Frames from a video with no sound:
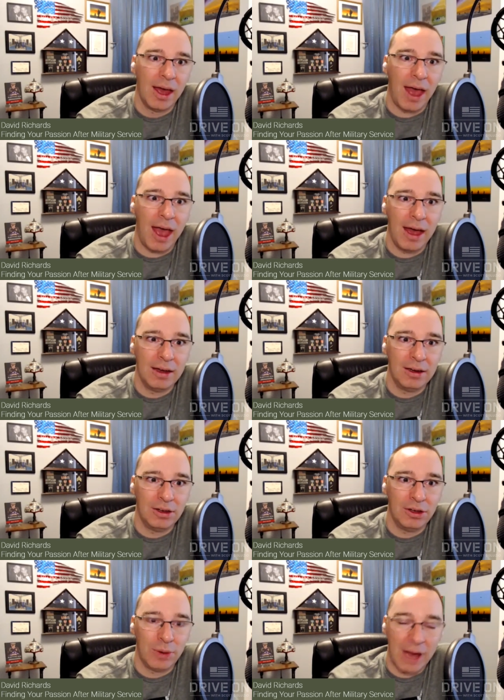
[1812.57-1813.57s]
and
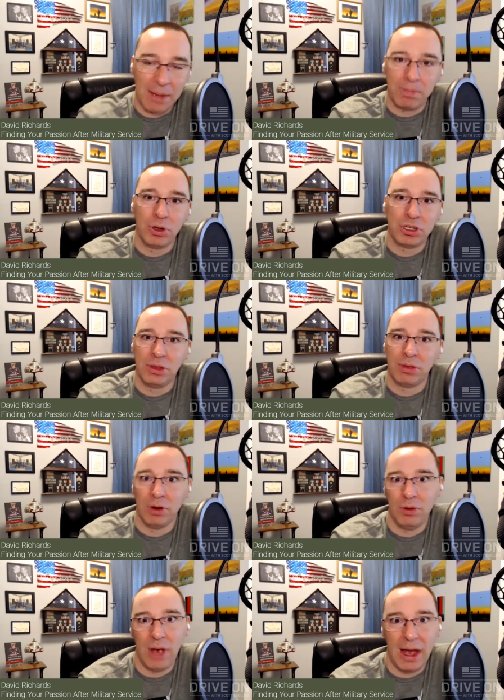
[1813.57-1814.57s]
you kept pushing
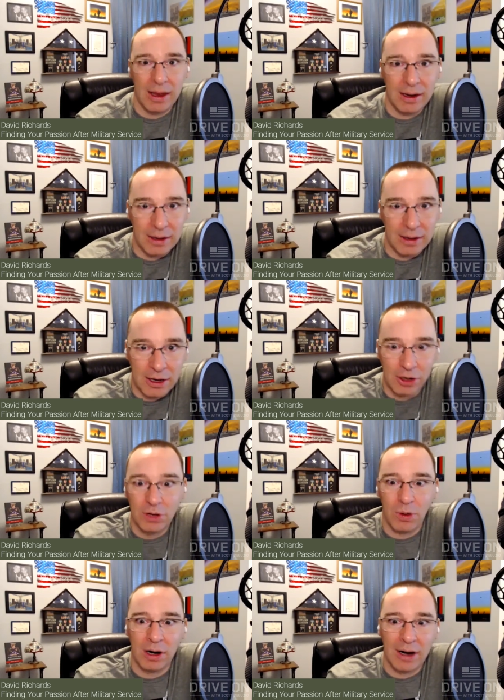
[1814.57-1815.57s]
through. And here
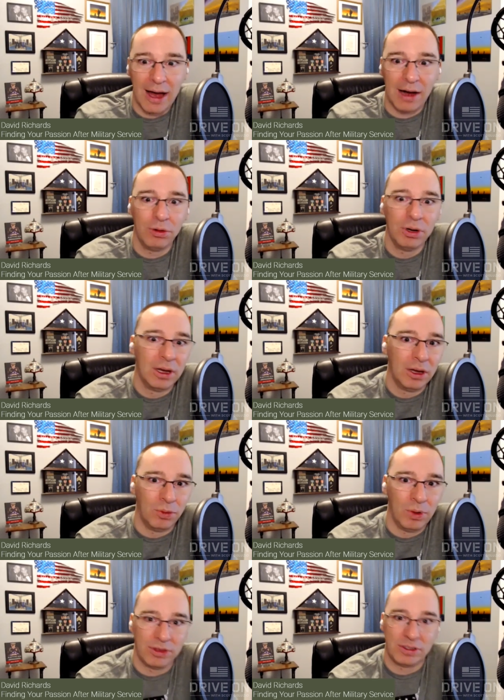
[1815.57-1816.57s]
you are now
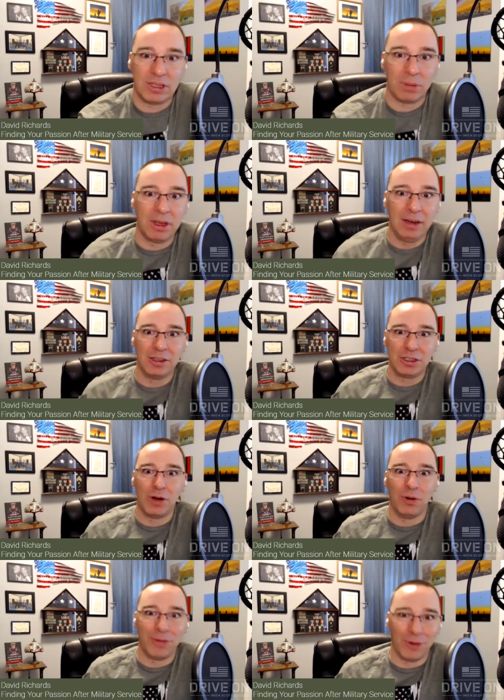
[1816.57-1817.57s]
with something to
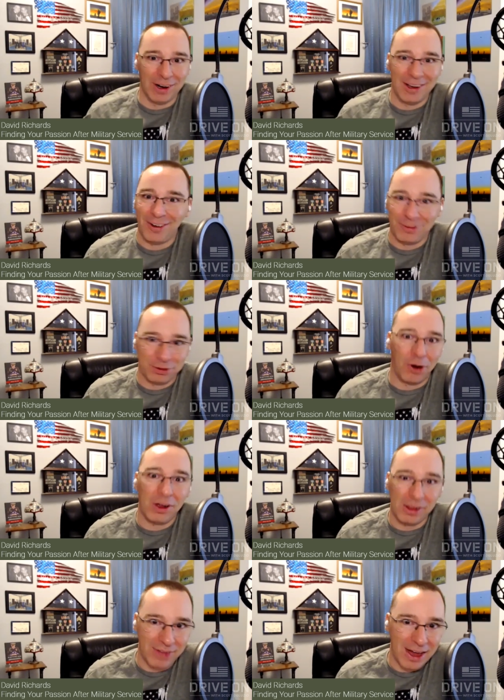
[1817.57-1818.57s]
show for it, for
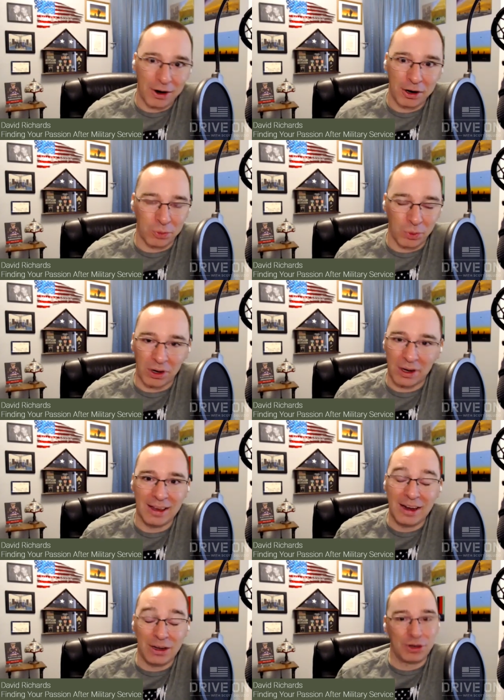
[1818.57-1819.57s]
all of that hard work.
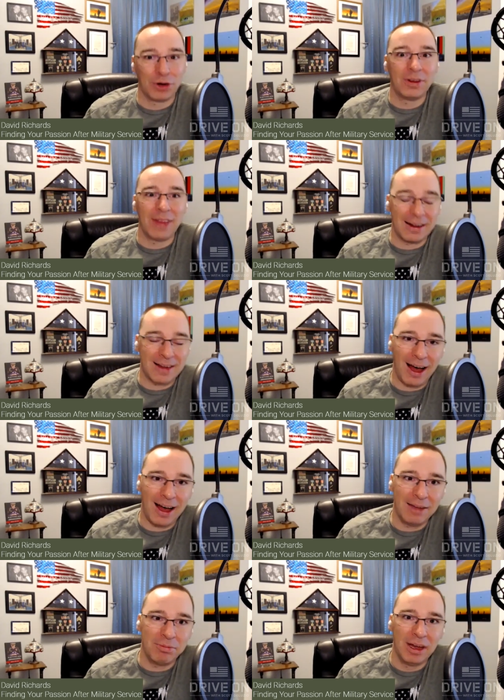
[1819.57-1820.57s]
And during that
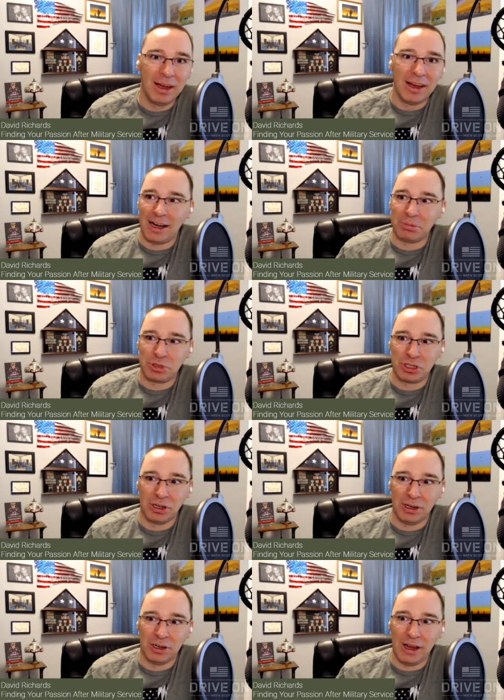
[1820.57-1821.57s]
time, I'm
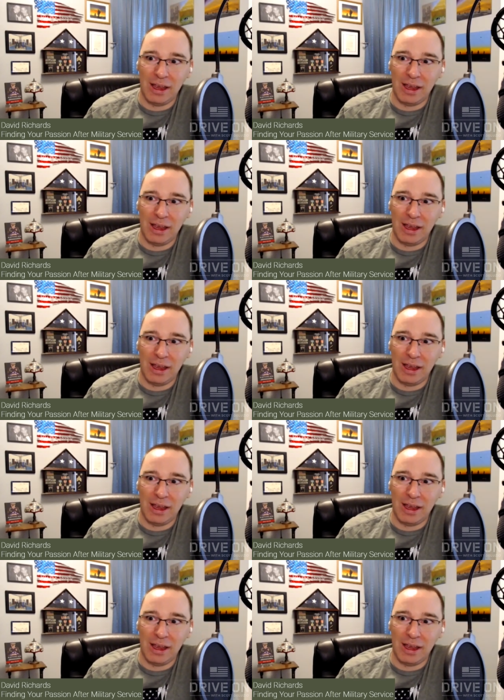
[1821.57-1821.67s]
sure